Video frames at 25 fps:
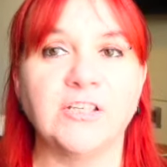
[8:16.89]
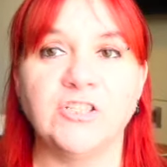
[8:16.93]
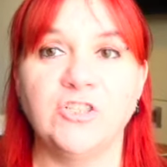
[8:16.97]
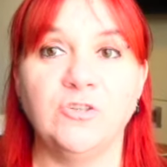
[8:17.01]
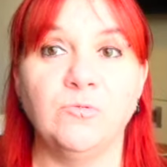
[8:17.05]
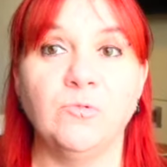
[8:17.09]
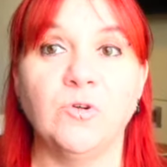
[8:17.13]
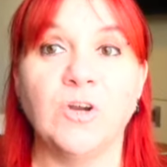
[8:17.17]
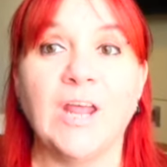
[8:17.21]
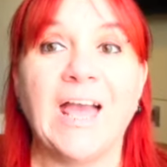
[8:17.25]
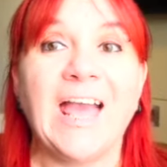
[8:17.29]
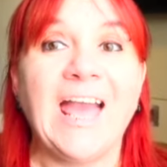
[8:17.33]
She
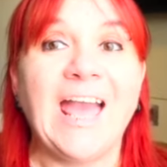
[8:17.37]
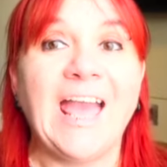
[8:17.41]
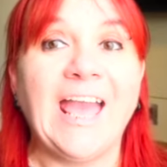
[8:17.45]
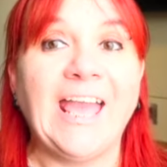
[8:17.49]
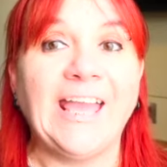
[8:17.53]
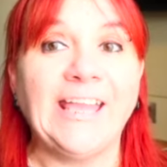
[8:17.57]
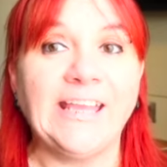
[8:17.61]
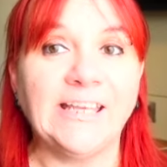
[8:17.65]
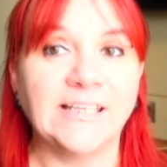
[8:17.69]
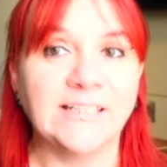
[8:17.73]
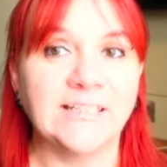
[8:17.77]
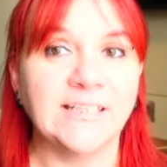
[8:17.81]
would
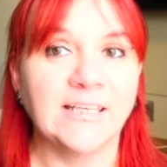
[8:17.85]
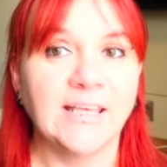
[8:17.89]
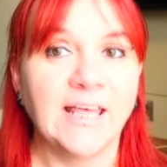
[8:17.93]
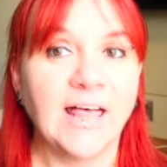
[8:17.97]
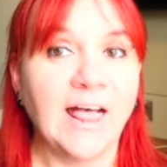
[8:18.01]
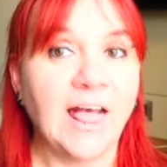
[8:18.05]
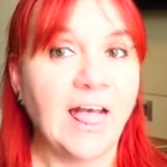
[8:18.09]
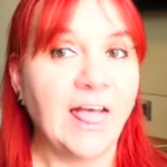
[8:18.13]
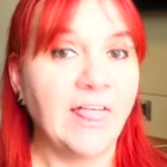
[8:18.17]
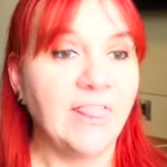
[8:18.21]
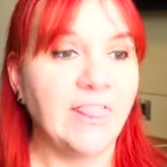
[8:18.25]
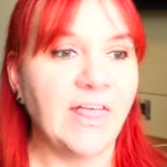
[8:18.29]
hate
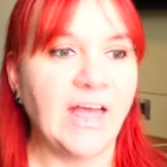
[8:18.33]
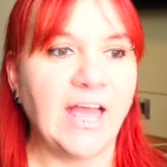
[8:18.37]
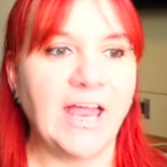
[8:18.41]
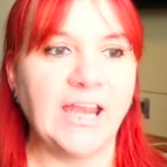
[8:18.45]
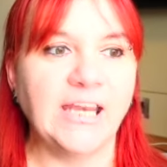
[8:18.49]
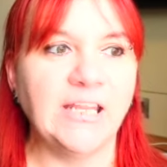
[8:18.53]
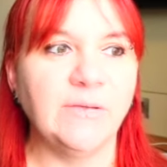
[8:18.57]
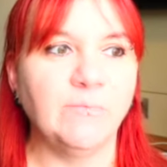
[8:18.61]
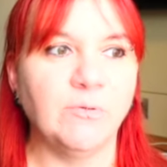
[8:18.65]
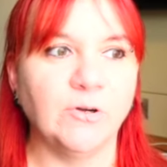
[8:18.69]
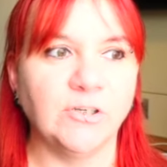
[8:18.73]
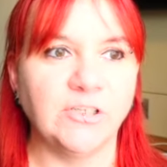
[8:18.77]
that
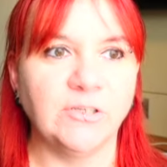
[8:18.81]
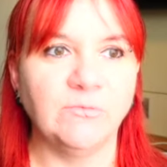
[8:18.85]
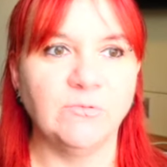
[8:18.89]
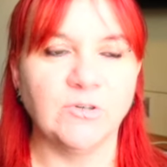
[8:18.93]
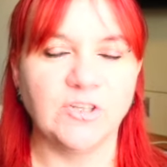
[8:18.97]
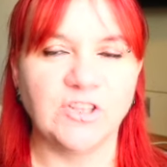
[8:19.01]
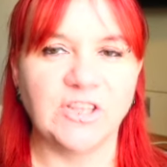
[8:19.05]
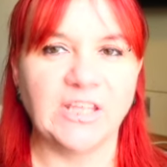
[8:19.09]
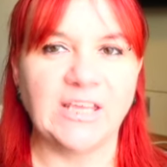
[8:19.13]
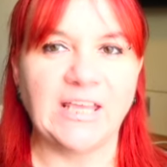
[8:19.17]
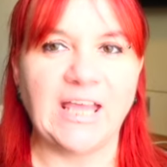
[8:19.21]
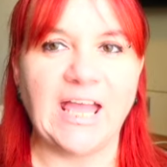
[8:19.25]
anybody would
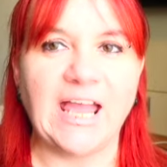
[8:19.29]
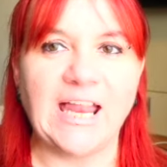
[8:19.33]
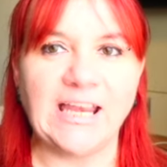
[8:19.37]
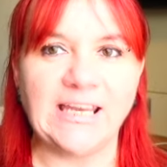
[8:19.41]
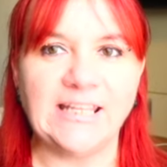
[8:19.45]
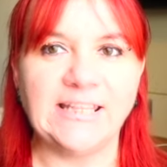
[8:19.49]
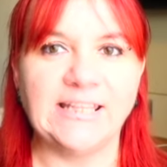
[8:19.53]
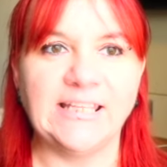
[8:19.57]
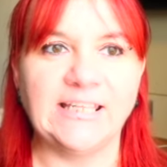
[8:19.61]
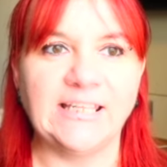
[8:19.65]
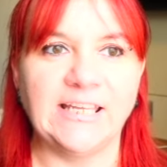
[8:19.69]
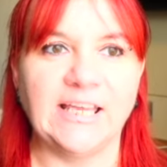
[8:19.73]
think
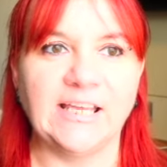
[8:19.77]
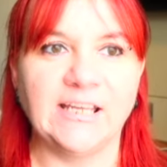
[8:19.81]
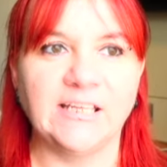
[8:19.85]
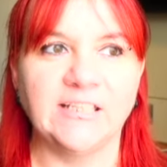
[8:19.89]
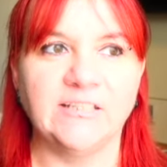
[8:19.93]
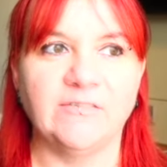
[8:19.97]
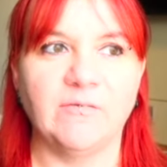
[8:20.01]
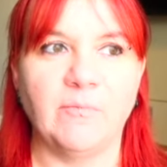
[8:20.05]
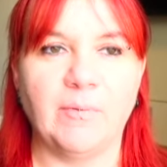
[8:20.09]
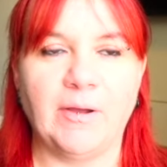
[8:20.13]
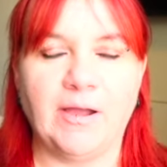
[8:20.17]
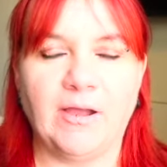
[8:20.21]
anything
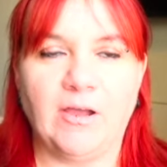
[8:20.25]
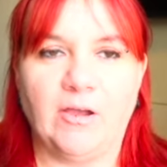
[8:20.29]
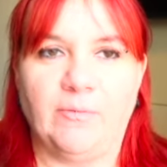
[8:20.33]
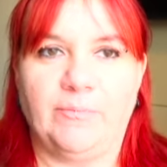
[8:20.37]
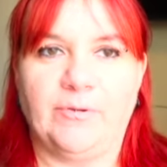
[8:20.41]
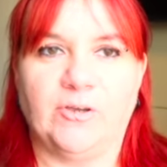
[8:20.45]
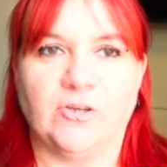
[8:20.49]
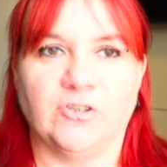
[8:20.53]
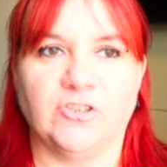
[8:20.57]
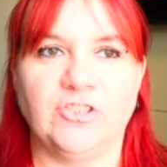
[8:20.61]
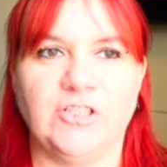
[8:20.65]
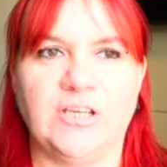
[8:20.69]
negative about her
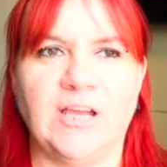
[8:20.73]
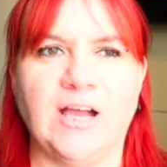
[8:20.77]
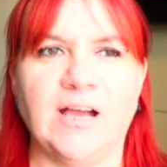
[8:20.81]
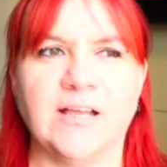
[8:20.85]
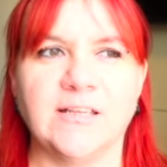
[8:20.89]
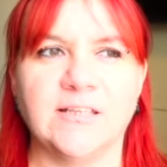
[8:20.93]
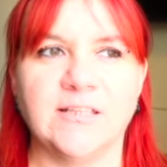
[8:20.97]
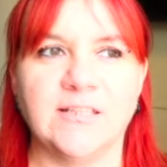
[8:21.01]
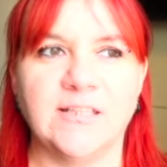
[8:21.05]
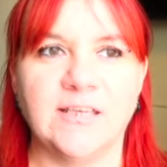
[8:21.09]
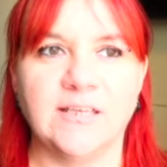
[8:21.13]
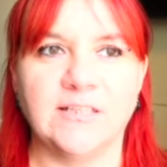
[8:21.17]
because she
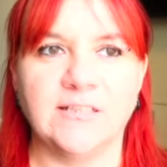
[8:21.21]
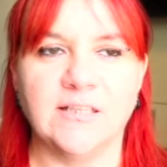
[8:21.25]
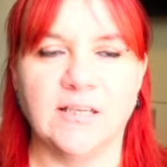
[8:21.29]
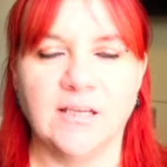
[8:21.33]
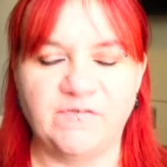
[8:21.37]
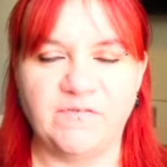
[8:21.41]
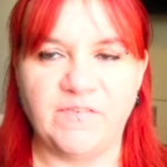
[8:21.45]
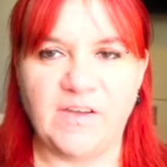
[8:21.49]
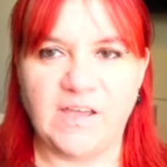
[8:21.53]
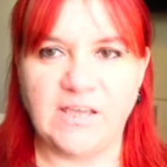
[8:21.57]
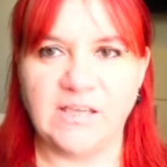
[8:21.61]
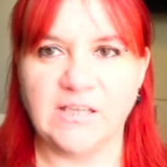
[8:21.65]
has this
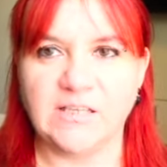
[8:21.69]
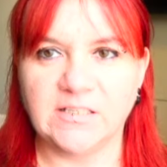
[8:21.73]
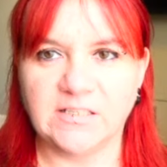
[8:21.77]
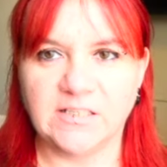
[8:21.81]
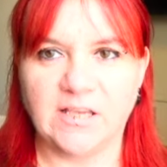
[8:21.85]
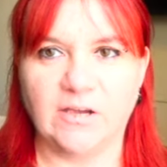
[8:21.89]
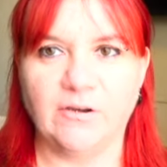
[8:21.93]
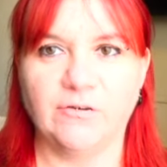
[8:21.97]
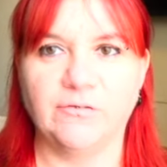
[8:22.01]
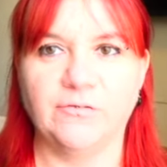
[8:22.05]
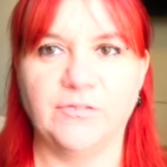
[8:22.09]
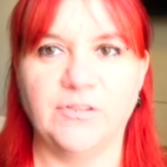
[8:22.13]
fake
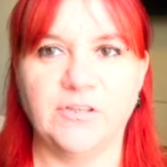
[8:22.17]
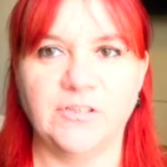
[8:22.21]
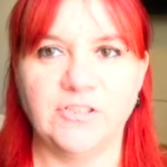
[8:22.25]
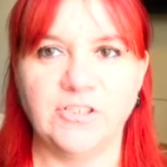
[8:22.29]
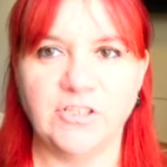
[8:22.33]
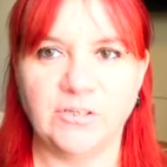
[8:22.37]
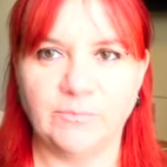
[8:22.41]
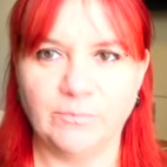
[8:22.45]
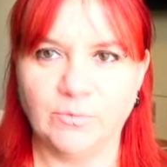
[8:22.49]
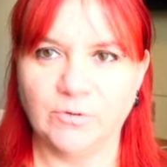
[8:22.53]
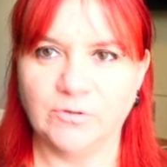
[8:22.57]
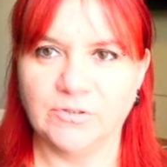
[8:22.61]
self that
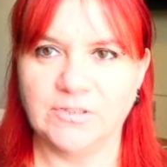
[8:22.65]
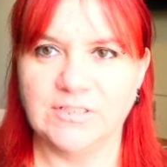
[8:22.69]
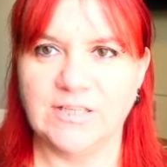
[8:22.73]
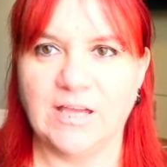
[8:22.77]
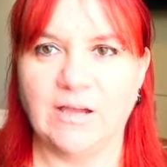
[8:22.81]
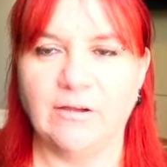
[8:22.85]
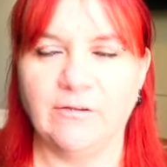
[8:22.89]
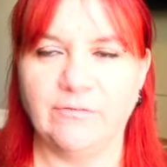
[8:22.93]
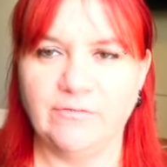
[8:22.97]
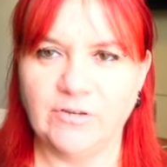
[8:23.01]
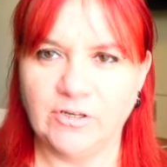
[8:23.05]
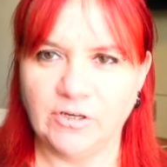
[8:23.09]
she puts
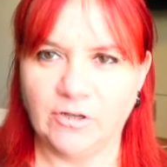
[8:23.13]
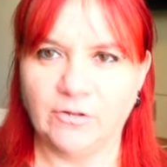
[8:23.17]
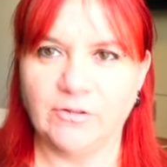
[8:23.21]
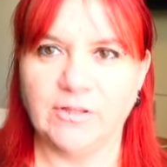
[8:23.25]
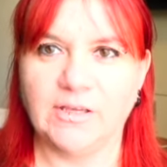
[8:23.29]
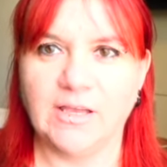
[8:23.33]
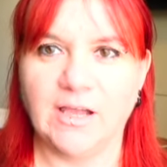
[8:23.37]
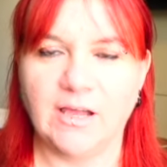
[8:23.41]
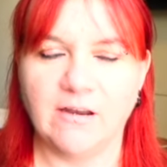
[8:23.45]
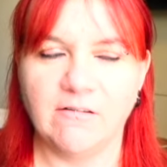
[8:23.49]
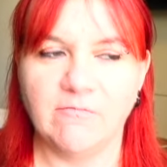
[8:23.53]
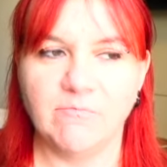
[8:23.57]
out. If you know the
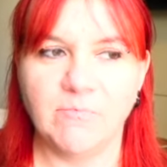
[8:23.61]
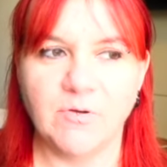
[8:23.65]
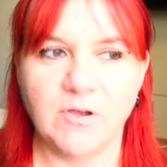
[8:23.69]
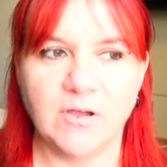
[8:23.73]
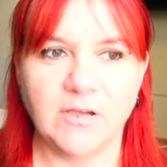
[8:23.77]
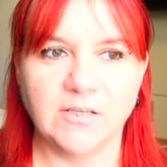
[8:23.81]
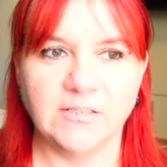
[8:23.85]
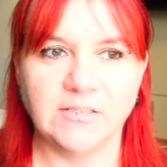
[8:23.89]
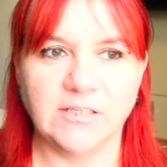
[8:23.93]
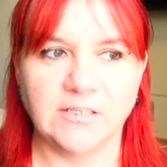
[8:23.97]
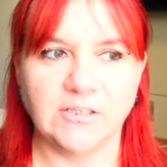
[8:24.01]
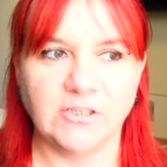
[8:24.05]
kind of
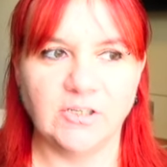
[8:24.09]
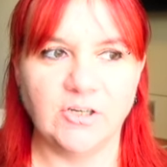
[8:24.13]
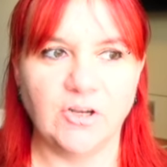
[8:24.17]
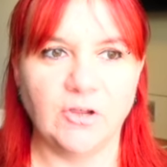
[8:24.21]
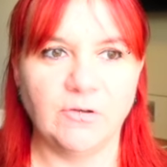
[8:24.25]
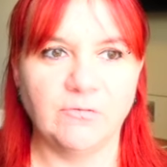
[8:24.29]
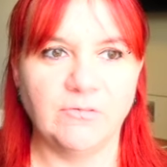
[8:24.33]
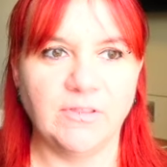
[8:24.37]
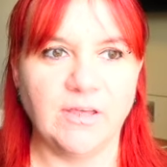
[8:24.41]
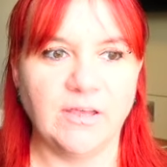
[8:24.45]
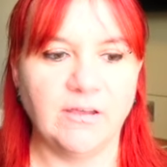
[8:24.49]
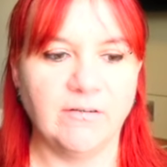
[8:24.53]
person, you
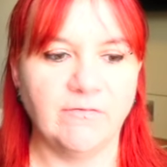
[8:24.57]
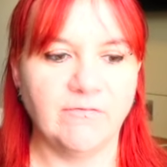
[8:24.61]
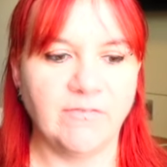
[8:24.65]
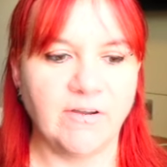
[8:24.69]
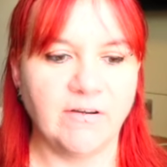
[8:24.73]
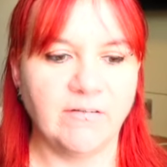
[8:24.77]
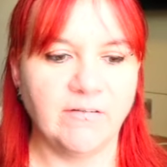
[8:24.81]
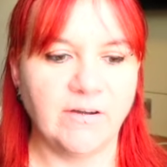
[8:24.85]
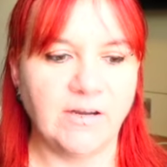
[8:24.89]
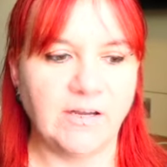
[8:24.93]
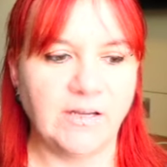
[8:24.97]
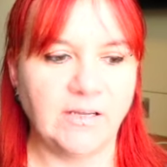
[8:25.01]
know they are
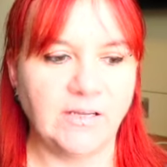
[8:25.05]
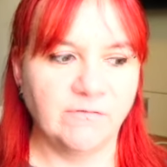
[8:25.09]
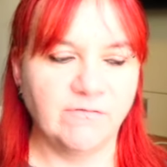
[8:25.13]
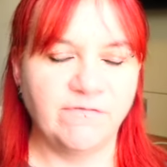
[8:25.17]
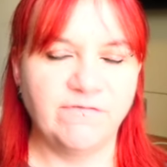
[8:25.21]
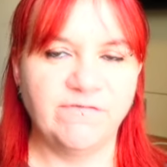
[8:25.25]
very